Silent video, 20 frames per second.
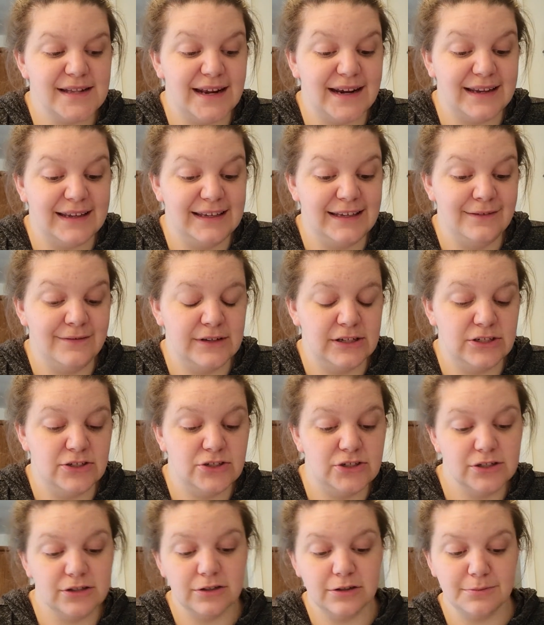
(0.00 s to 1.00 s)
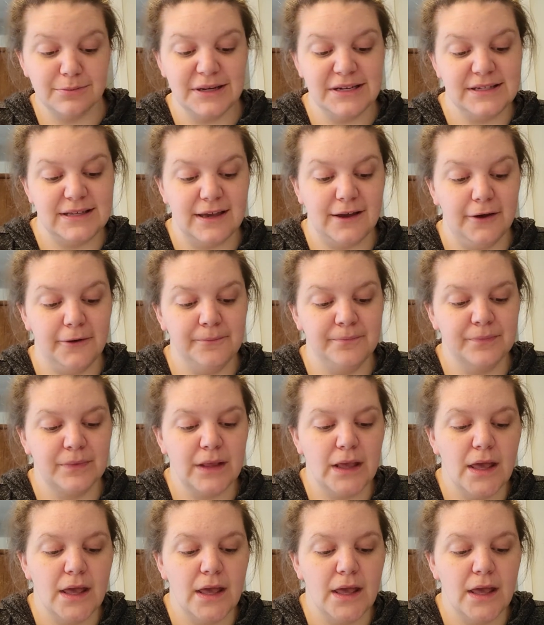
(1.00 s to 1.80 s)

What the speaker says: and I even jiggled my tail,